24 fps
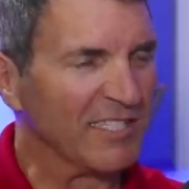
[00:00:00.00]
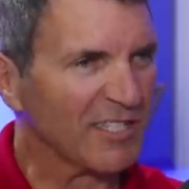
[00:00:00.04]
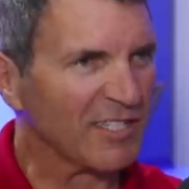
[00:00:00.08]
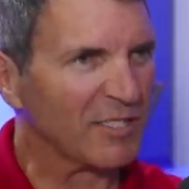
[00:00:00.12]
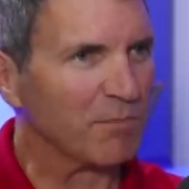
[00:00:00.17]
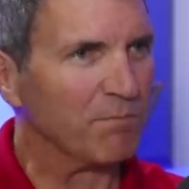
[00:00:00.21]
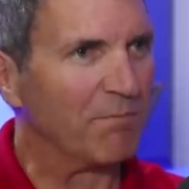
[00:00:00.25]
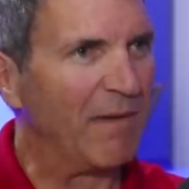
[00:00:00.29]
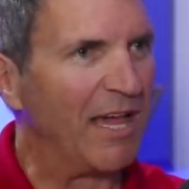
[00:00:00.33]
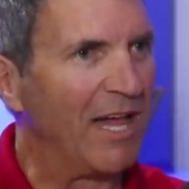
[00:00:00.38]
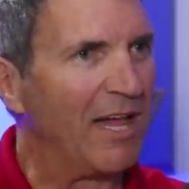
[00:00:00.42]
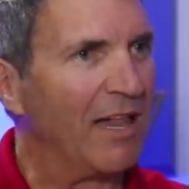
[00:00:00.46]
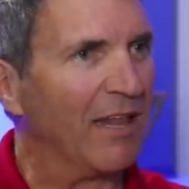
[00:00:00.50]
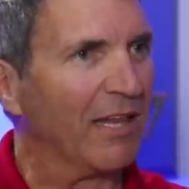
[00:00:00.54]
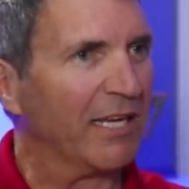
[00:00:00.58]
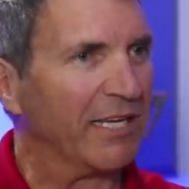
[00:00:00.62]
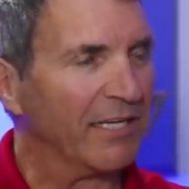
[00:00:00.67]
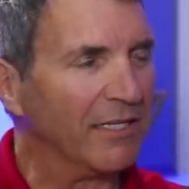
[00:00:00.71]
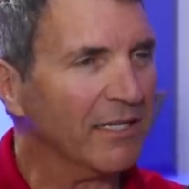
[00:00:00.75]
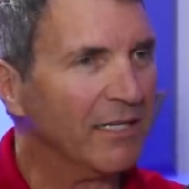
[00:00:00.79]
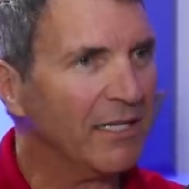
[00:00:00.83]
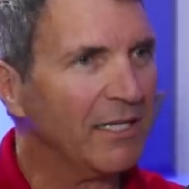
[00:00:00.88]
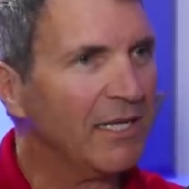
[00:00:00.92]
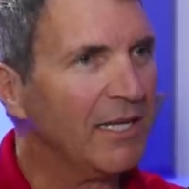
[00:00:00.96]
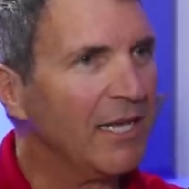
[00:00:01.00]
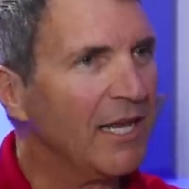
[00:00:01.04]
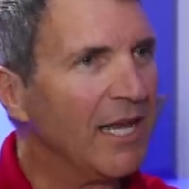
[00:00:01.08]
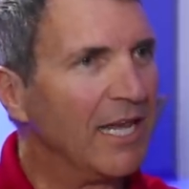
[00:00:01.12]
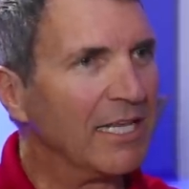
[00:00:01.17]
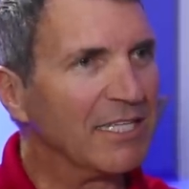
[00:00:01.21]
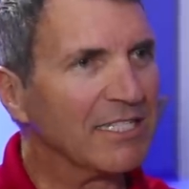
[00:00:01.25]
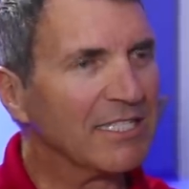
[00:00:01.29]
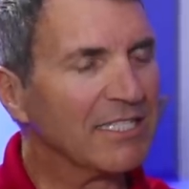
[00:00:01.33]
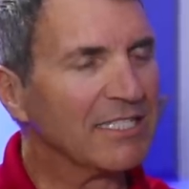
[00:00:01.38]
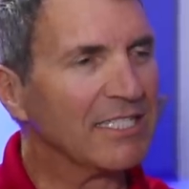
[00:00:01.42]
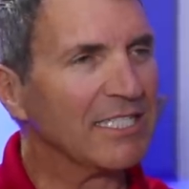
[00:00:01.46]
smell
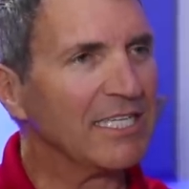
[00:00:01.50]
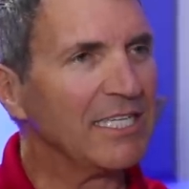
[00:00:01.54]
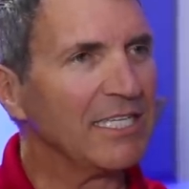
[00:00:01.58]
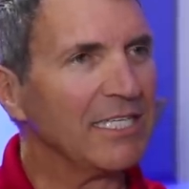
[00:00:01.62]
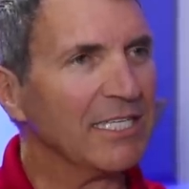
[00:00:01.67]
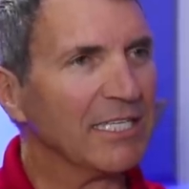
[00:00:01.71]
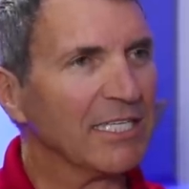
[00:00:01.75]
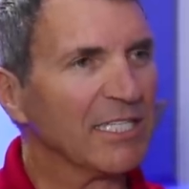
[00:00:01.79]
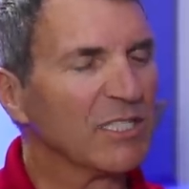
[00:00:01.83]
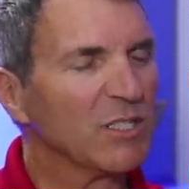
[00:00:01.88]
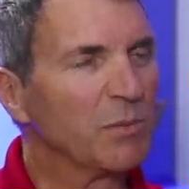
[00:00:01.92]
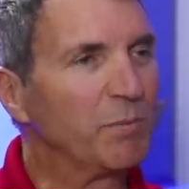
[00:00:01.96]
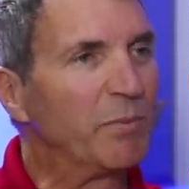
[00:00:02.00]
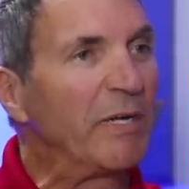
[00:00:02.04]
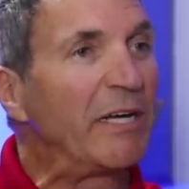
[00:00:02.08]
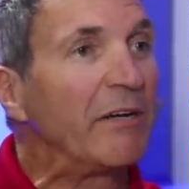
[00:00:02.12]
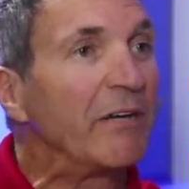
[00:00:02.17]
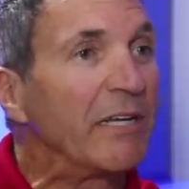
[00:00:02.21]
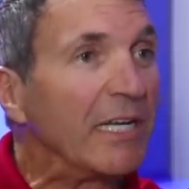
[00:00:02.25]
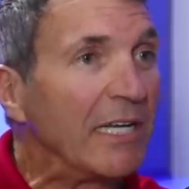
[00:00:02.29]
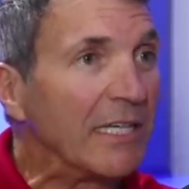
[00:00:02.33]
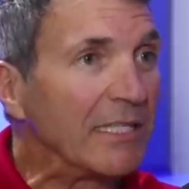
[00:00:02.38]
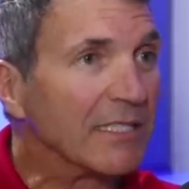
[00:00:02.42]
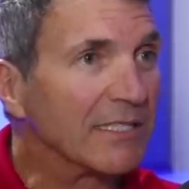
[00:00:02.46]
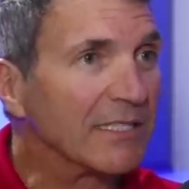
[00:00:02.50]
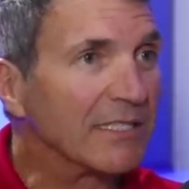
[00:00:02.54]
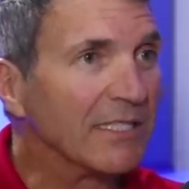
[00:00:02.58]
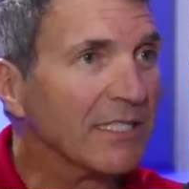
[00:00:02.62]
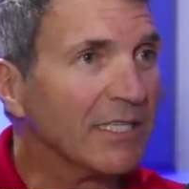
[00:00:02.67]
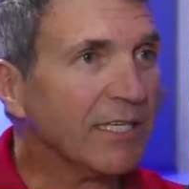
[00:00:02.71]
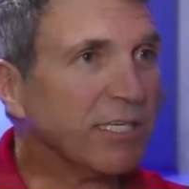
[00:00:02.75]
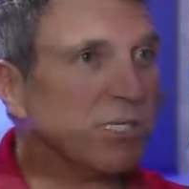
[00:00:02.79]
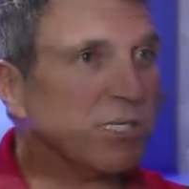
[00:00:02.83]
and see and experience. Well,